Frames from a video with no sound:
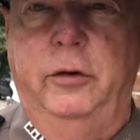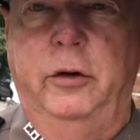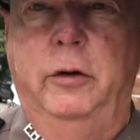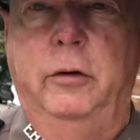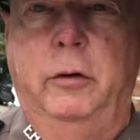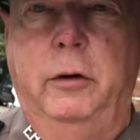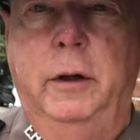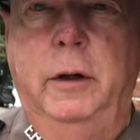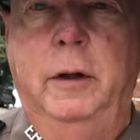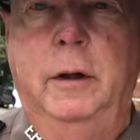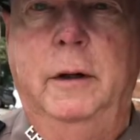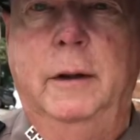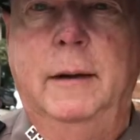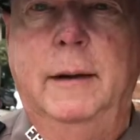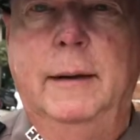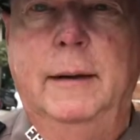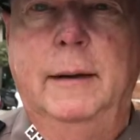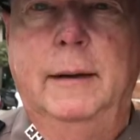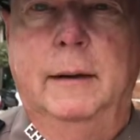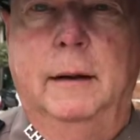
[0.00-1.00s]
degree
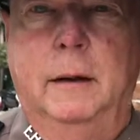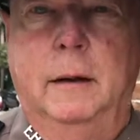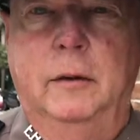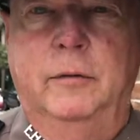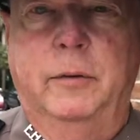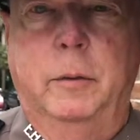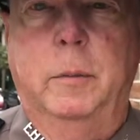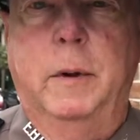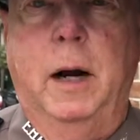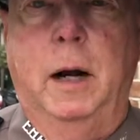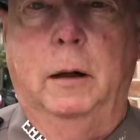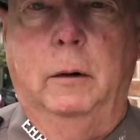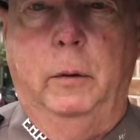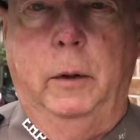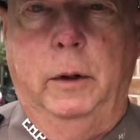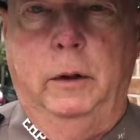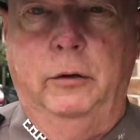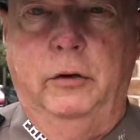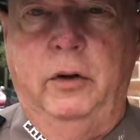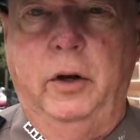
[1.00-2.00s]
from
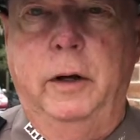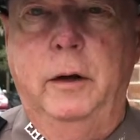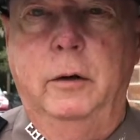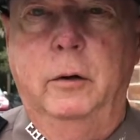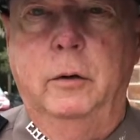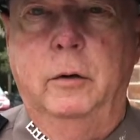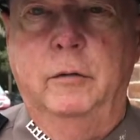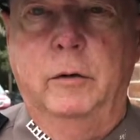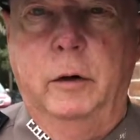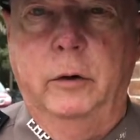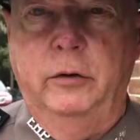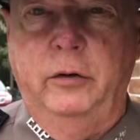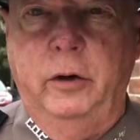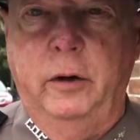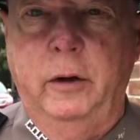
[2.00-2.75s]
Colorado State University.